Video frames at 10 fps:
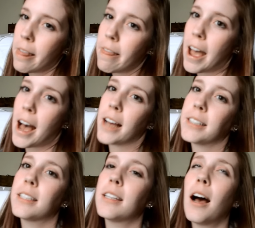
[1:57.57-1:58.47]

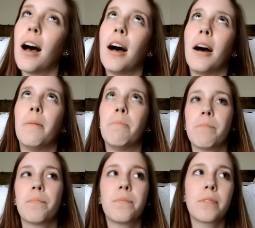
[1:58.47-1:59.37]
that
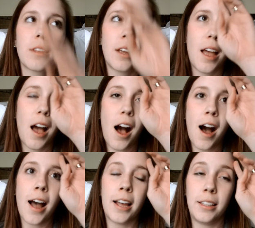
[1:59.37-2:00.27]
um,
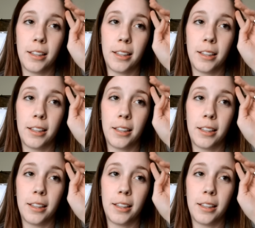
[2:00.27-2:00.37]
I